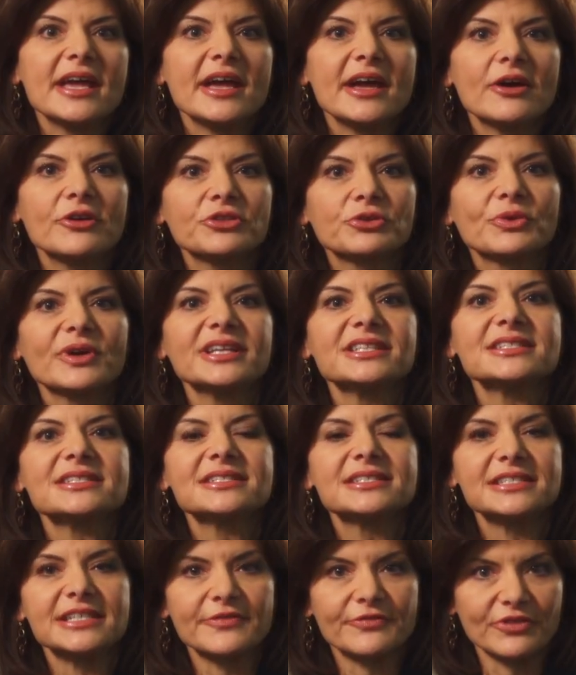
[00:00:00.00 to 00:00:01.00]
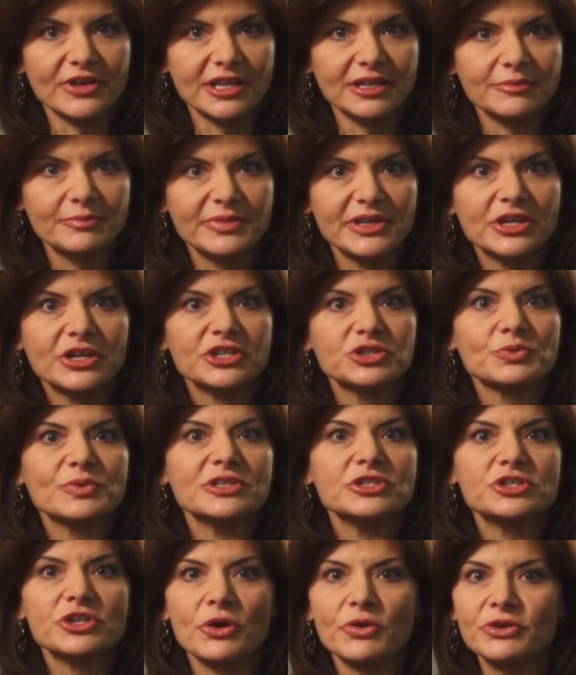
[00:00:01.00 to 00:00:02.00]
Healthgrades is different because we
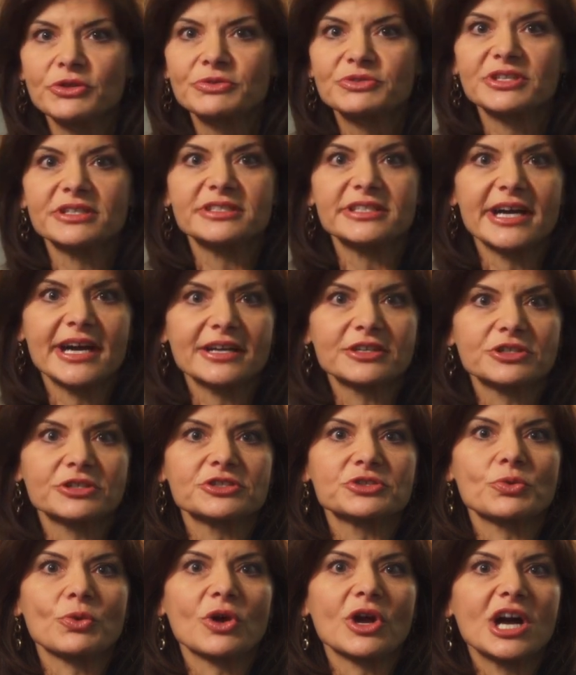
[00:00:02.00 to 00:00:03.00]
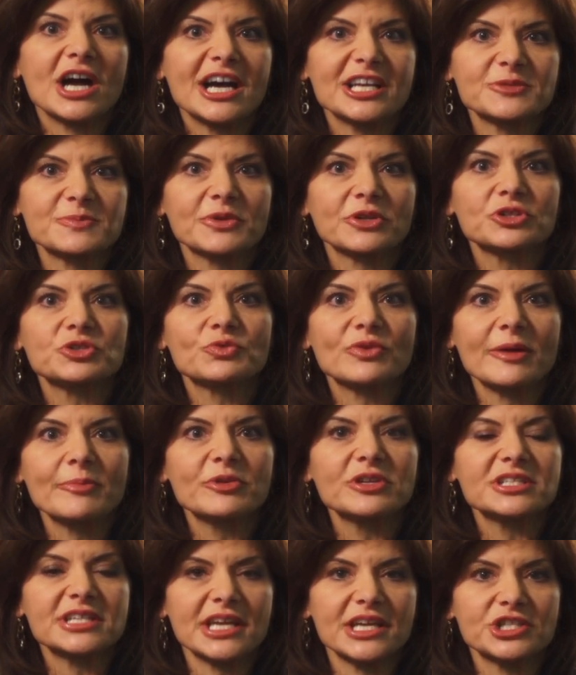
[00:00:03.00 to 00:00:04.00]
don't use a doctor's or hospital's
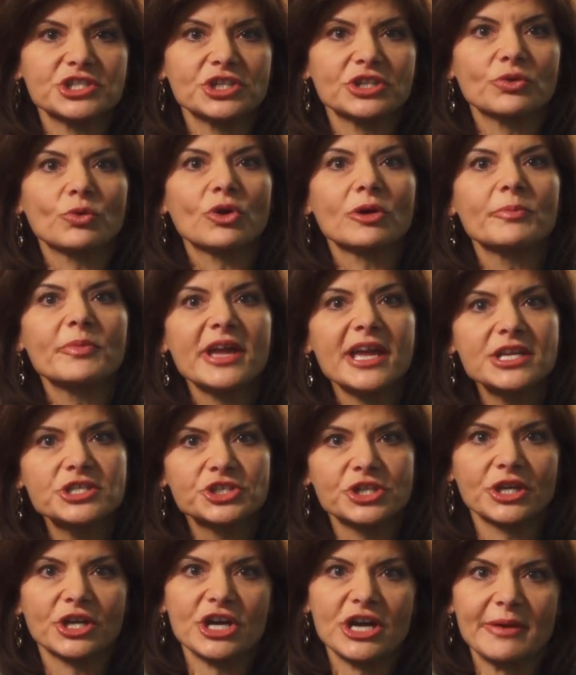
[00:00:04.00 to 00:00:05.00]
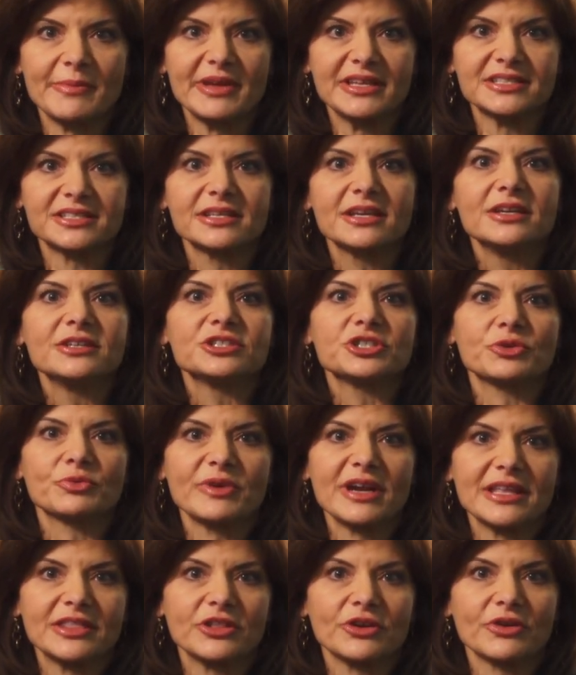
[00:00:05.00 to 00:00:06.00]
reputation or patient comments to
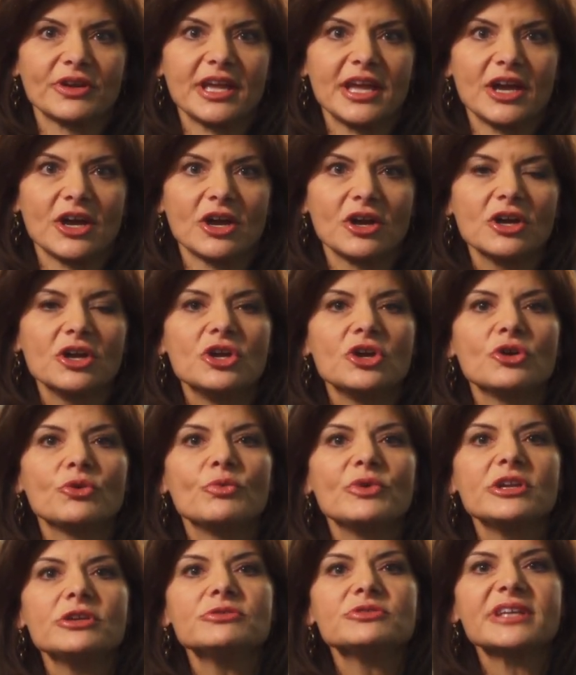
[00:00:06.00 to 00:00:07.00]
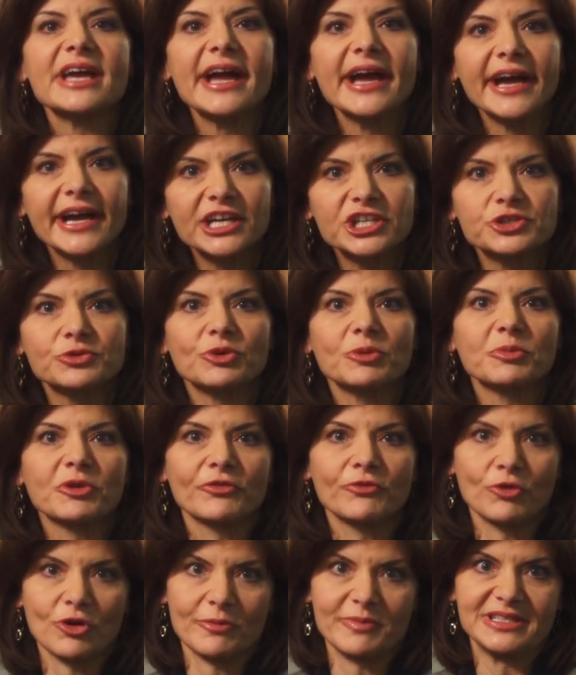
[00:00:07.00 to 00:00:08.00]
rate their care. We use actual
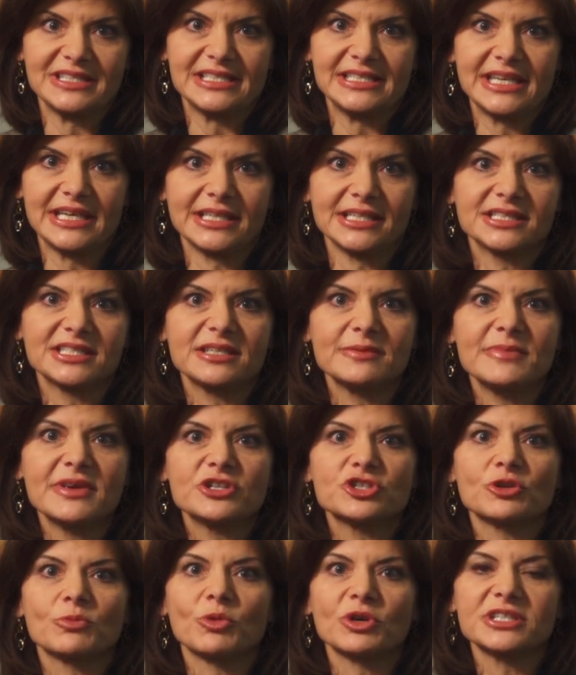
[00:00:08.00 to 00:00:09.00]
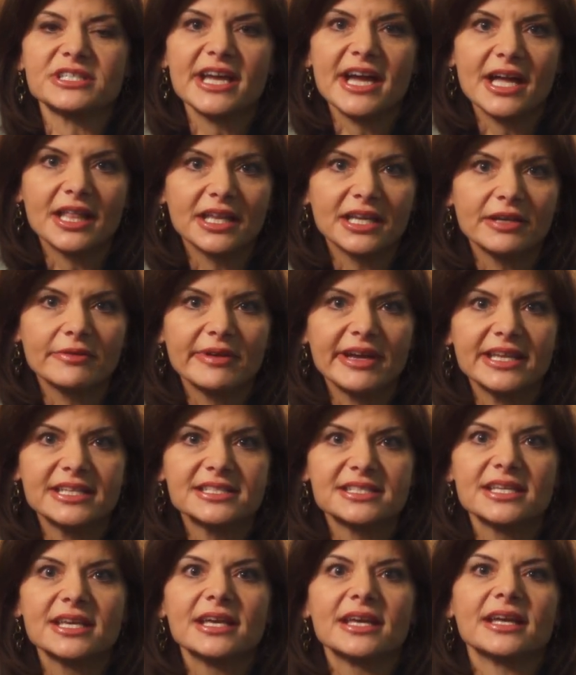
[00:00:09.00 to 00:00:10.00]
performance data to measure mortality
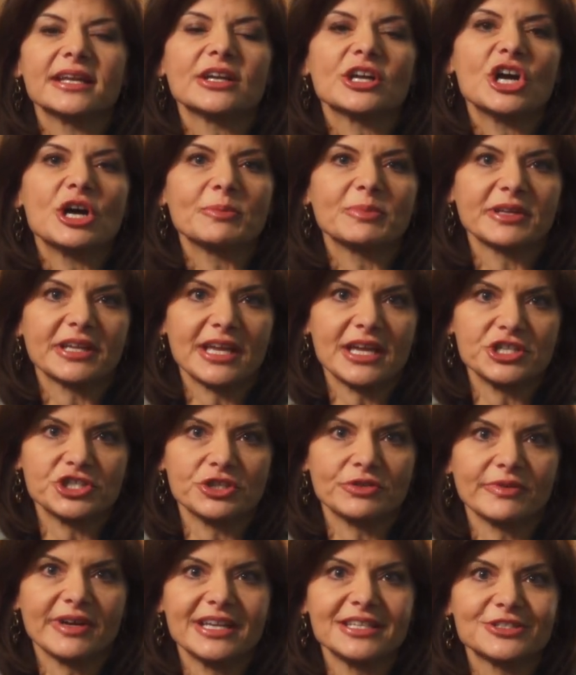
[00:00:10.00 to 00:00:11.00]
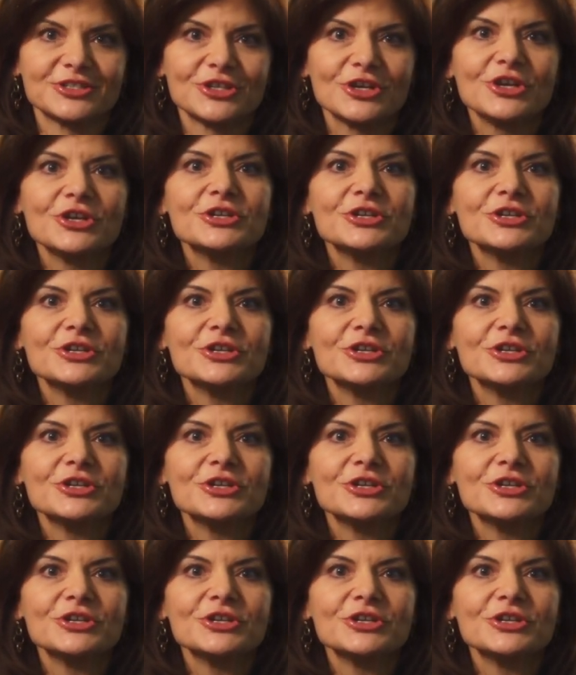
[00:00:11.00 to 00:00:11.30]
rates and complication rates.